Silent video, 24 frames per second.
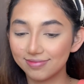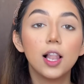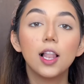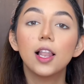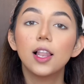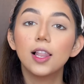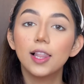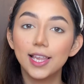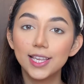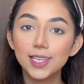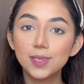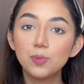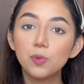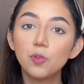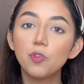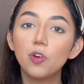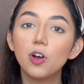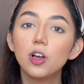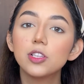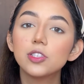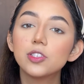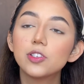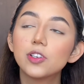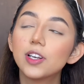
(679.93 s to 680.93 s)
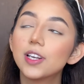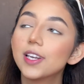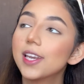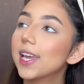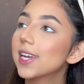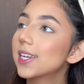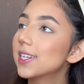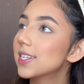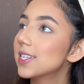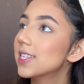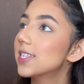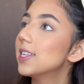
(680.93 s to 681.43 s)
Let's move on to our
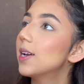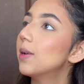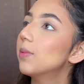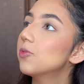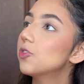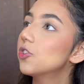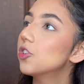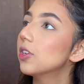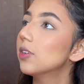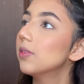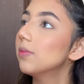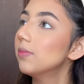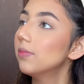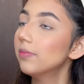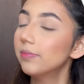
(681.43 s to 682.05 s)
next assumption.